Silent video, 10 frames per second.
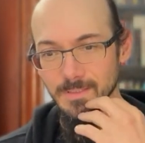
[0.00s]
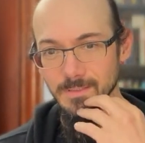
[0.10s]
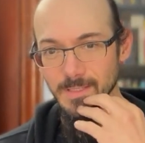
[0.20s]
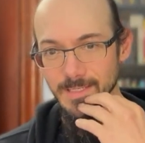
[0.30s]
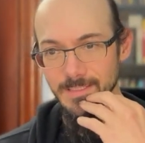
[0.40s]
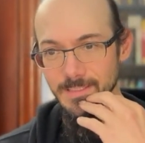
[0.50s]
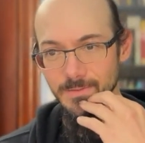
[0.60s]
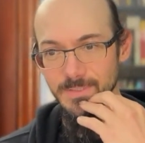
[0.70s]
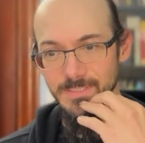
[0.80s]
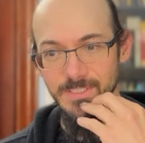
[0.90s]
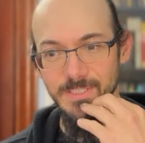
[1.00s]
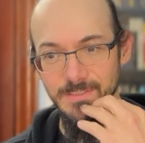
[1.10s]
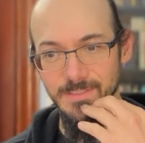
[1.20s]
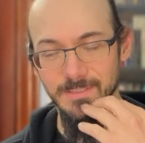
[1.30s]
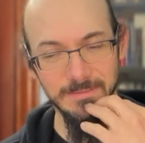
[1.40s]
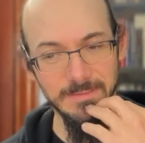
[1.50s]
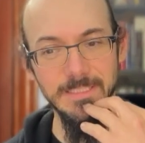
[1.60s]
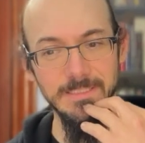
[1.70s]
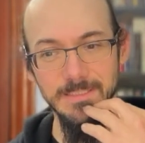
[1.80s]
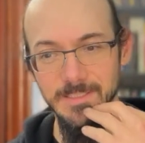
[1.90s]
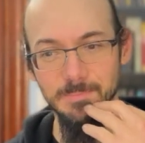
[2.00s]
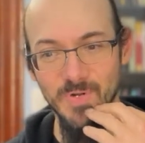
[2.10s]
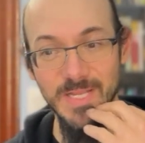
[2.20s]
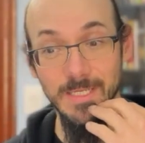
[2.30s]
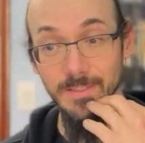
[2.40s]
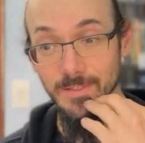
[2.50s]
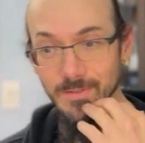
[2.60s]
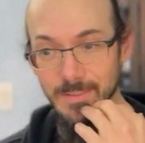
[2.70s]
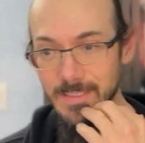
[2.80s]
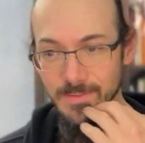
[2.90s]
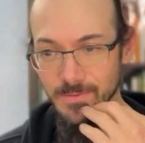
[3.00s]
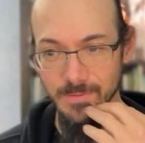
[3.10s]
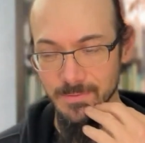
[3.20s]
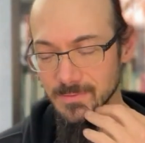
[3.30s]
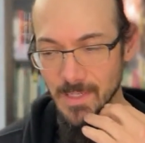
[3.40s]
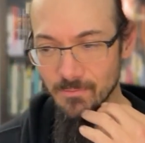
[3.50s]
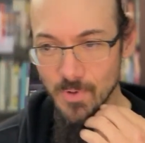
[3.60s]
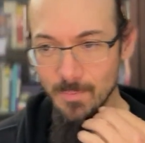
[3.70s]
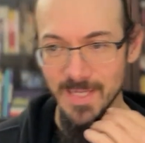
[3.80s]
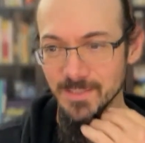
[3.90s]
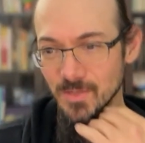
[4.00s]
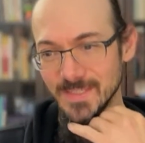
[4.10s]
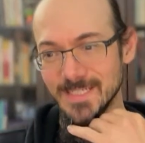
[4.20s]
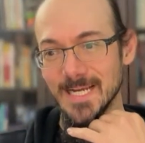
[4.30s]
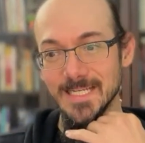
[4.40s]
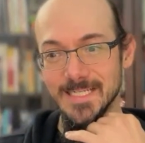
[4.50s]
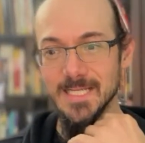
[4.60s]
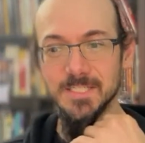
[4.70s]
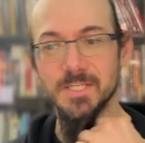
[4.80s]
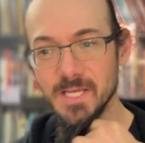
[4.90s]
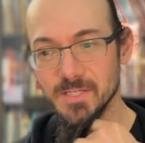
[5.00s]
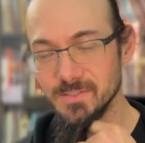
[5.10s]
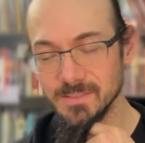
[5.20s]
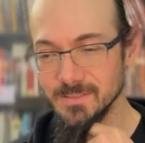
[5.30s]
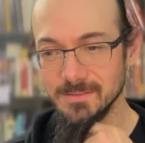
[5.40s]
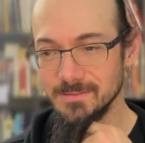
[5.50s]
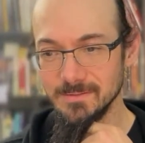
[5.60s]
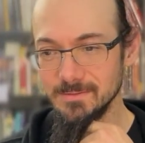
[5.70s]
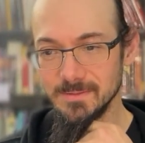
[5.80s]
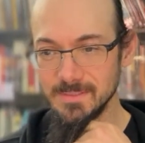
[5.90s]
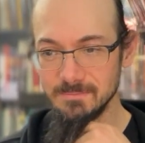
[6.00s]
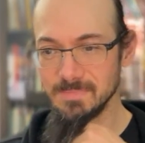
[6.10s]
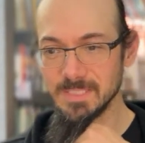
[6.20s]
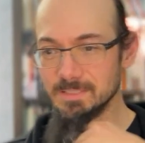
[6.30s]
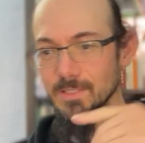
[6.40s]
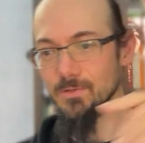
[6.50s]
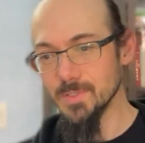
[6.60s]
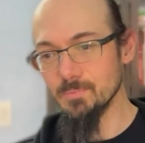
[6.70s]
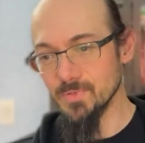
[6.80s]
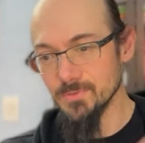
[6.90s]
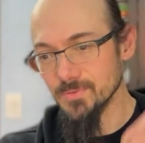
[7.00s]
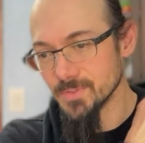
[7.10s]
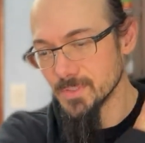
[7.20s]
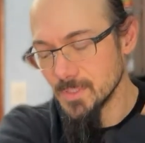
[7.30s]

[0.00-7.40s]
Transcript: Like, you know, it's just, it's pretty clear, right? I wrote myself a tiny test case and it's easy to reproduce.